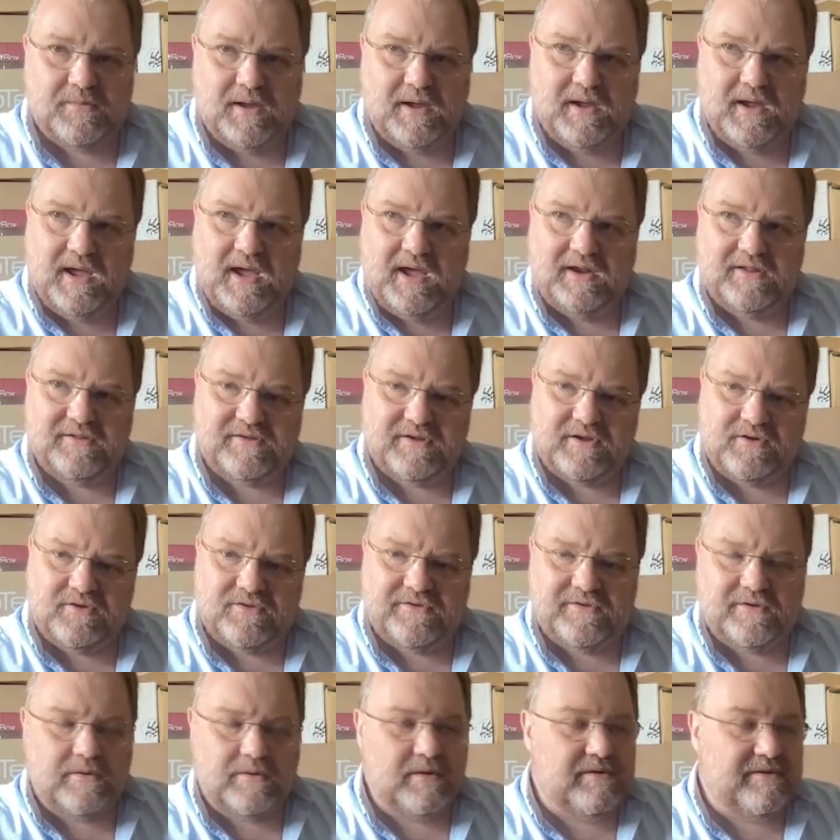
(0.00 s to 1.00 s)
And as a
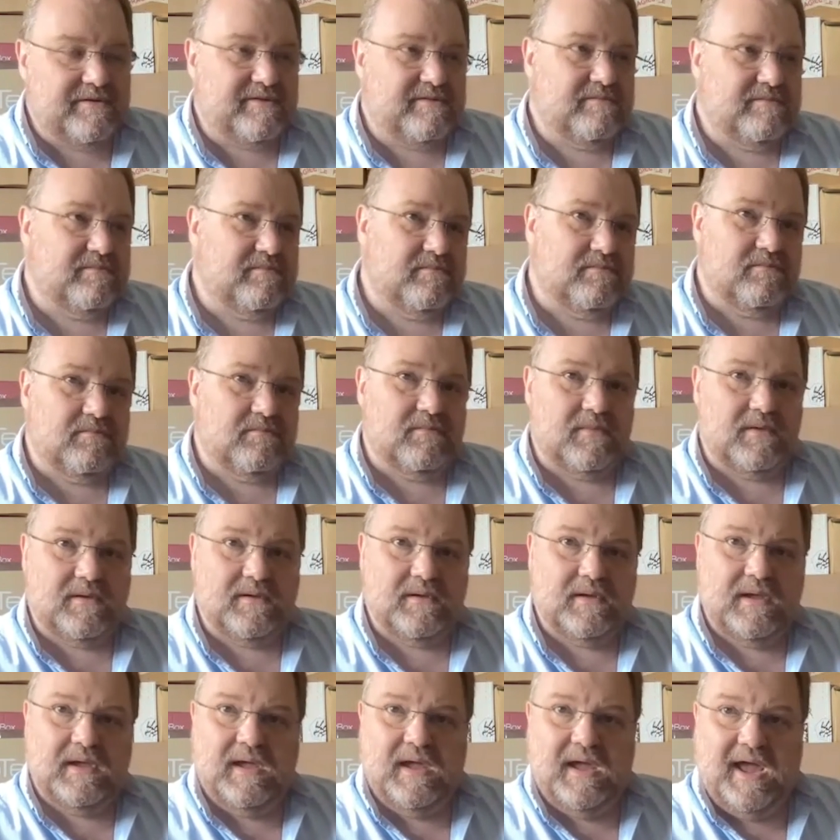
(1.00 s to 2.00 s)
consequence,
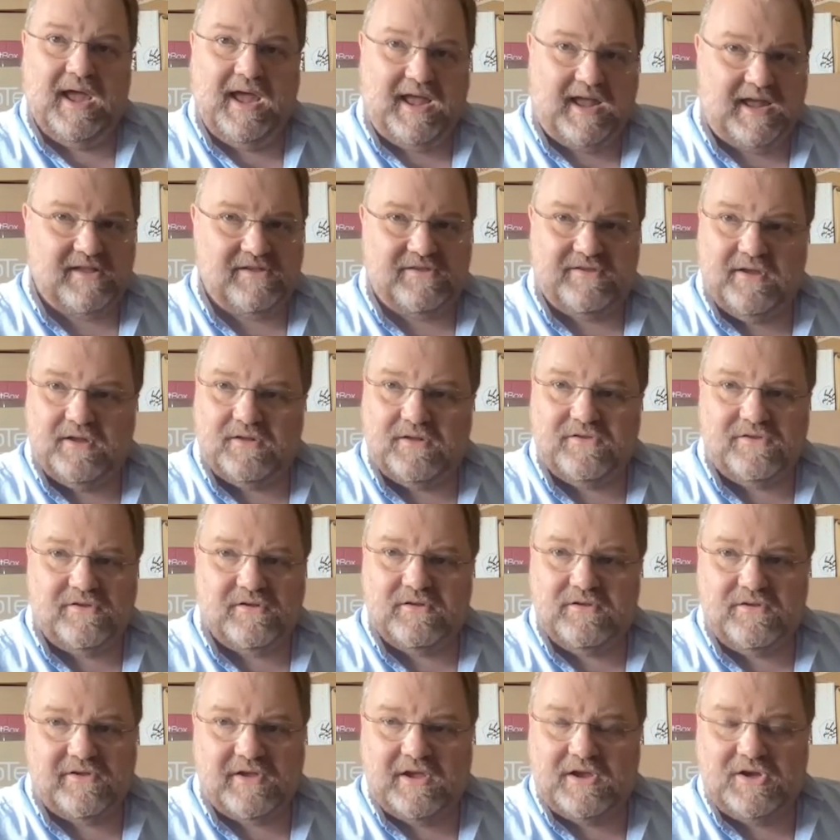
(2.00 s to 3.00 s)
it sounds
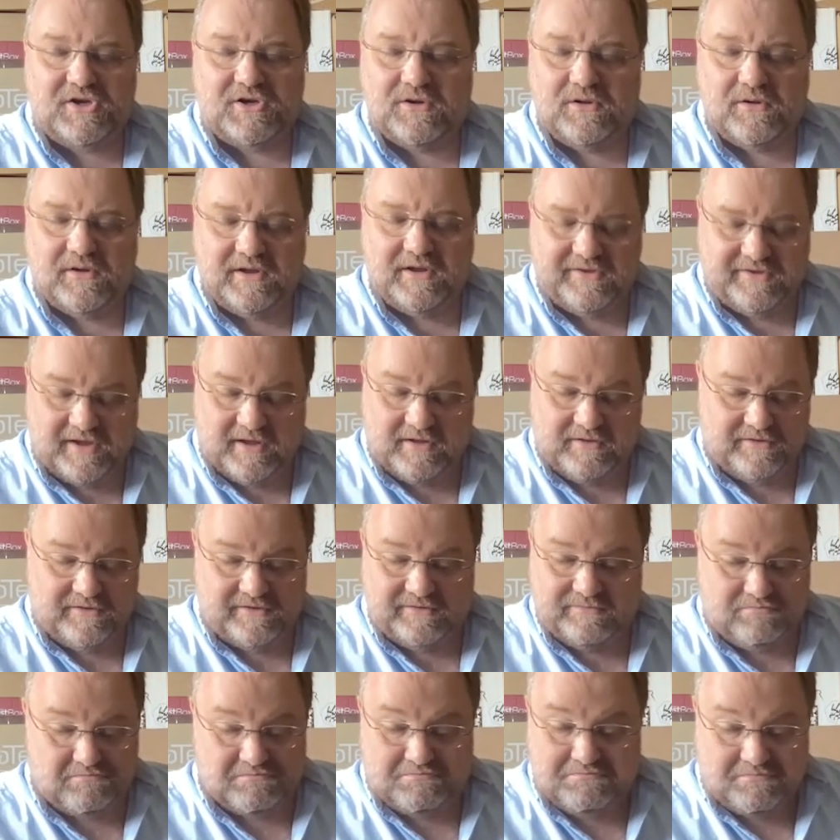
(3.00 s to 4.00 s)
sensational. It
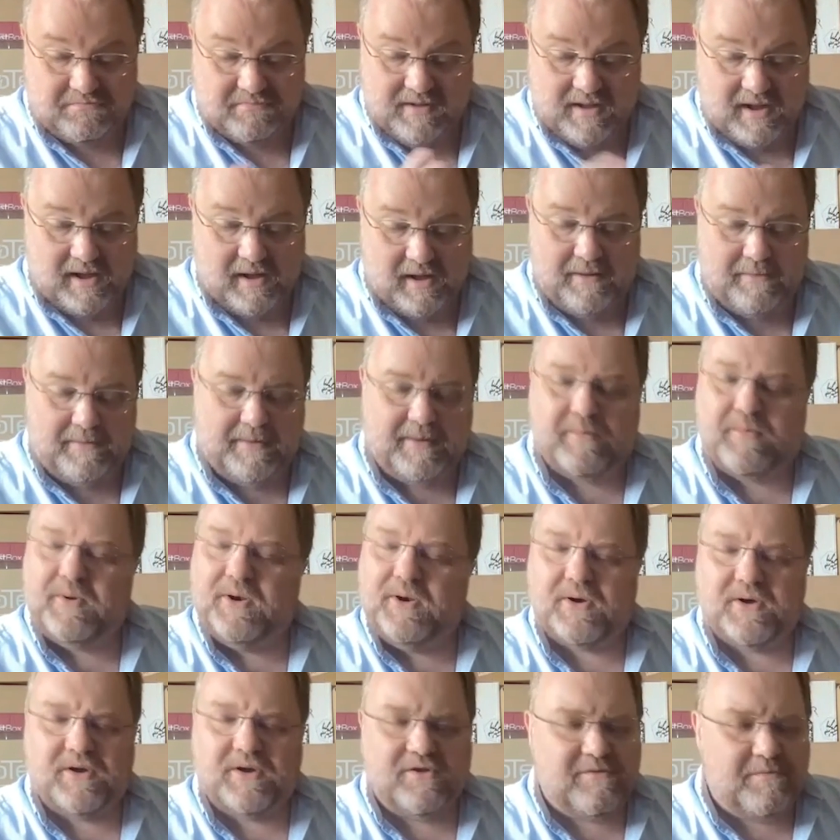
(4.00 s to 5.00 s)
sounds, I mean, we're
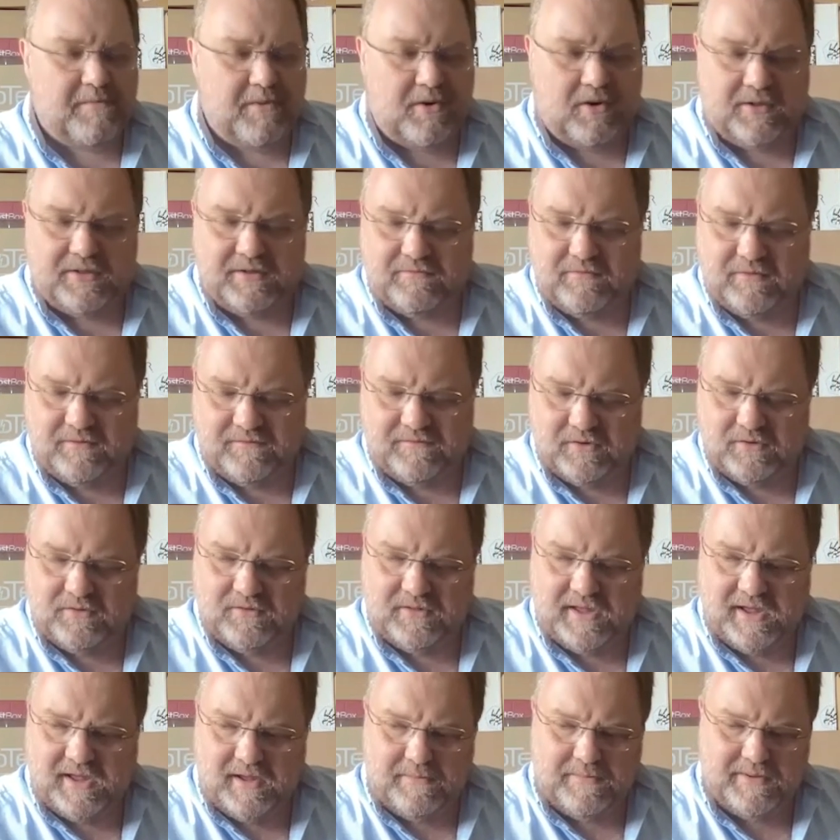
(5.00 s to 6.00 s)
not going to spoil the review
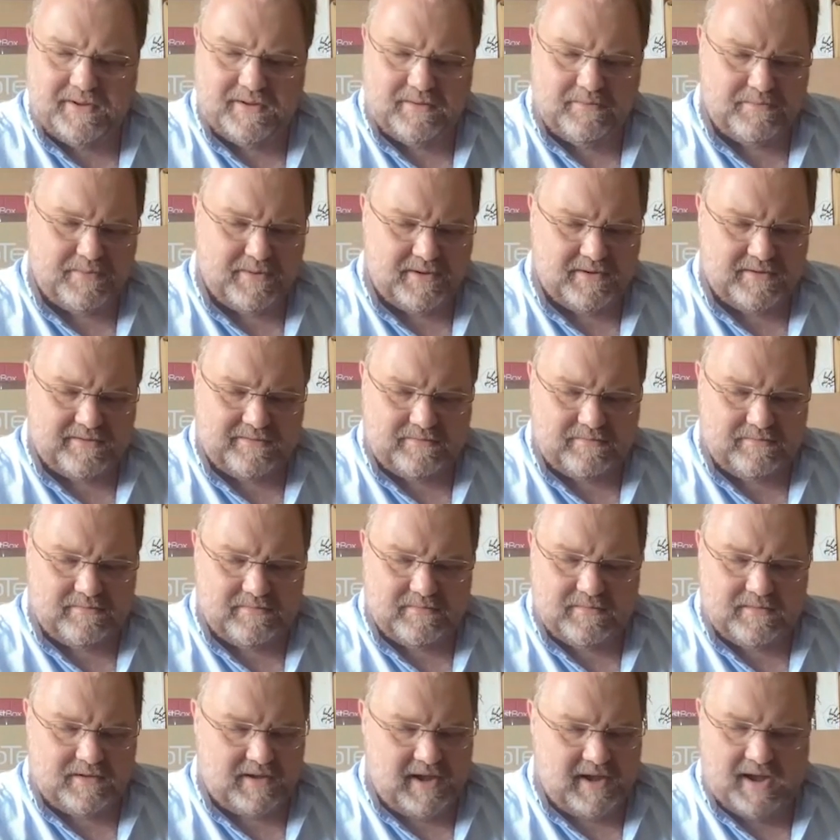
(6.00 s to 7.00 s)
there, but
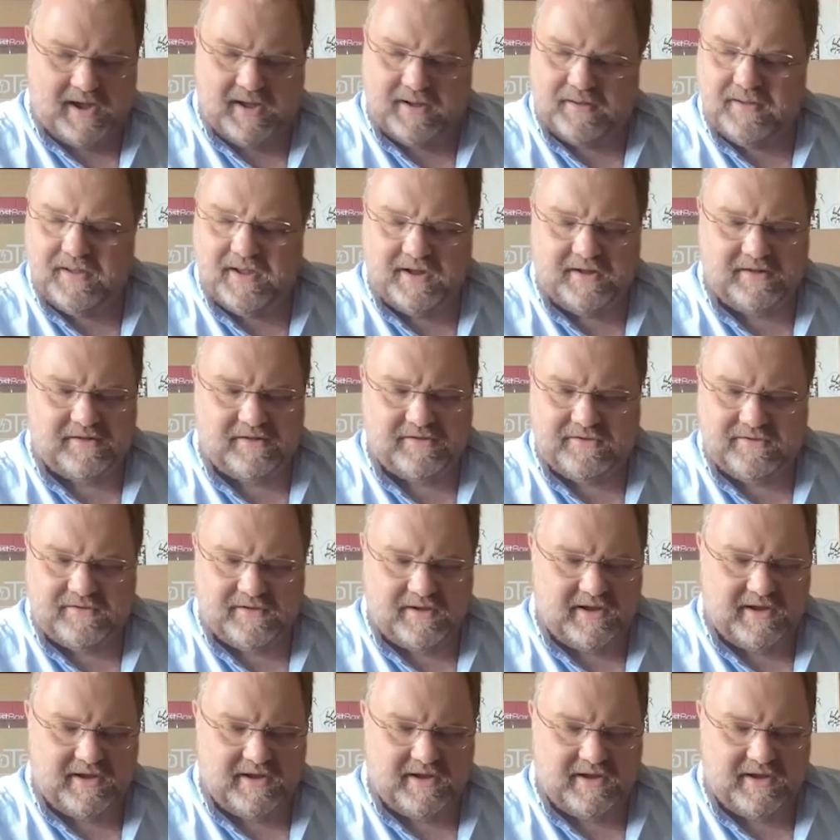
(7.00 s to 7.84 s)
yeah, it